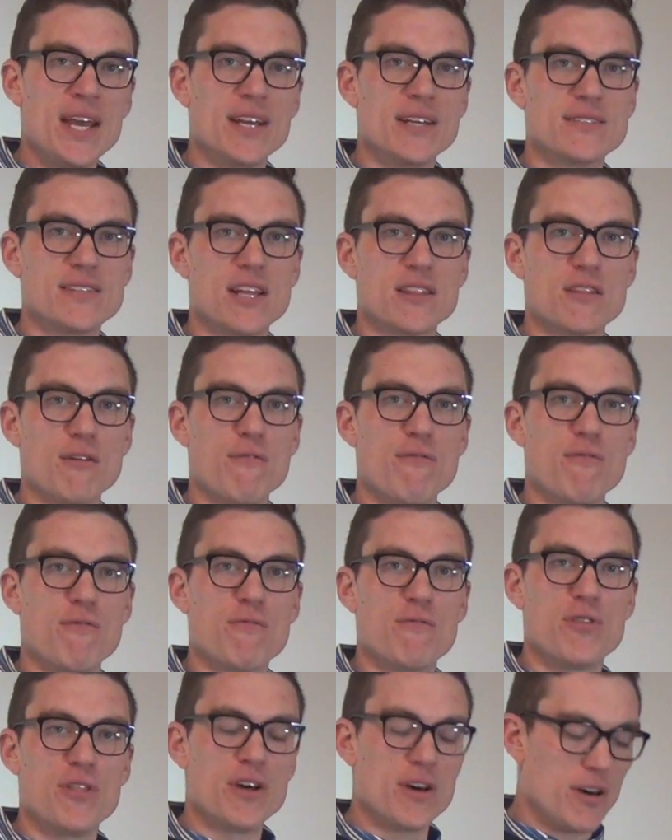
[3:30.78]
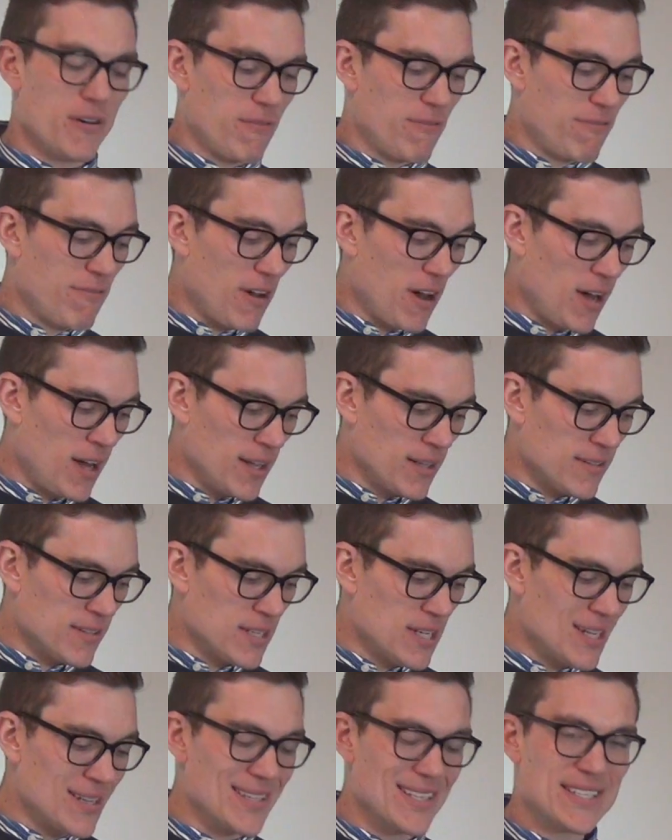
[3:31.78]
is that the font,
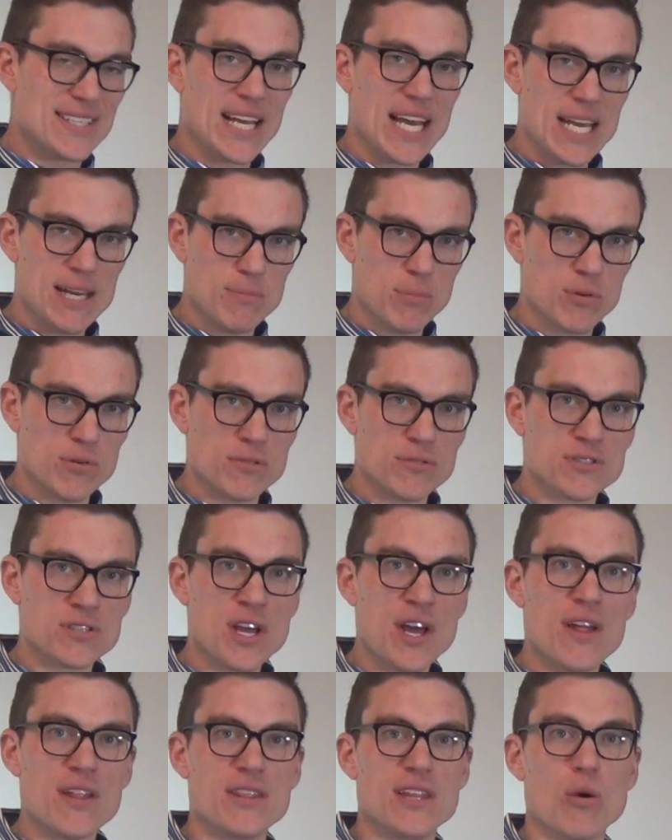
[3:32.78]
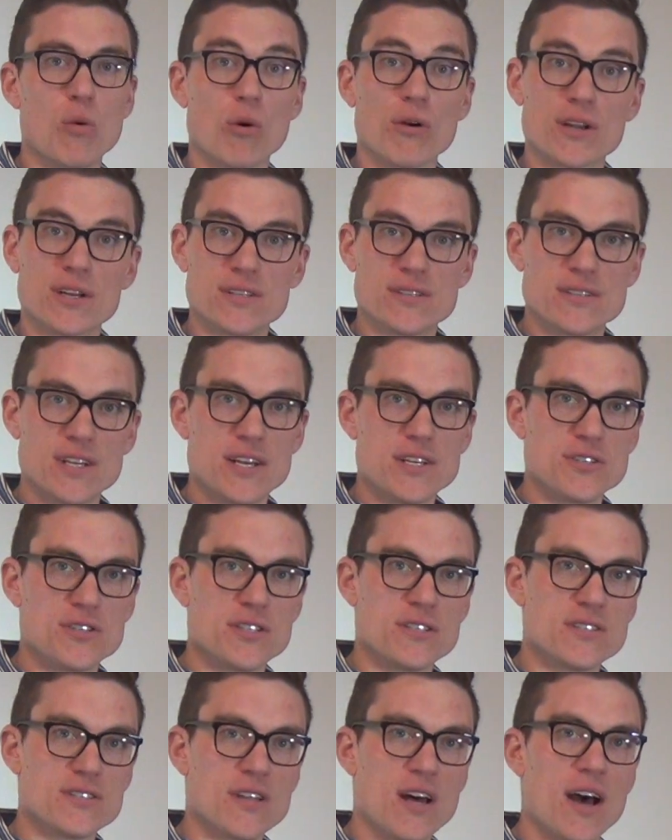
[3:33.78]
the tables, the
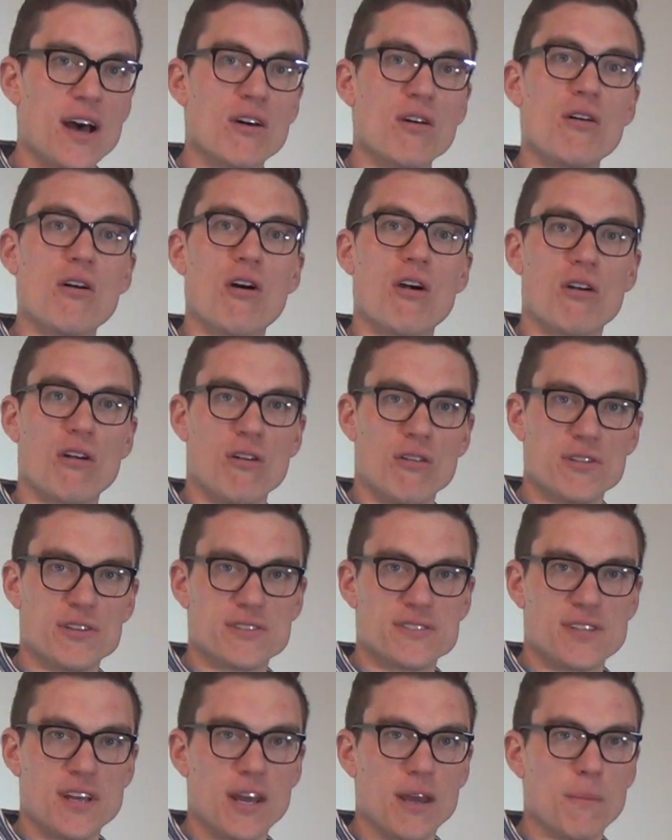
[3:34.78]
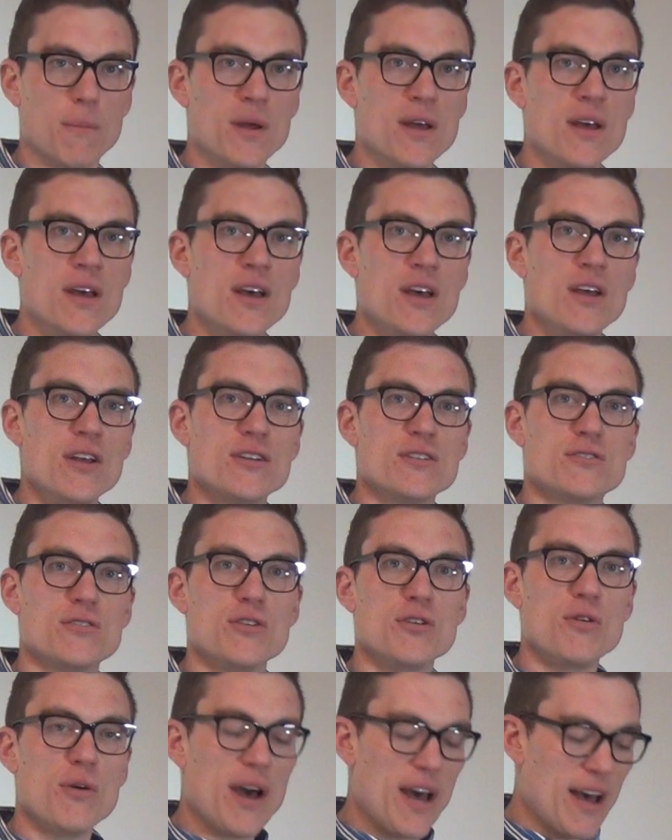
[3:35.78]
organization style are all the same. So you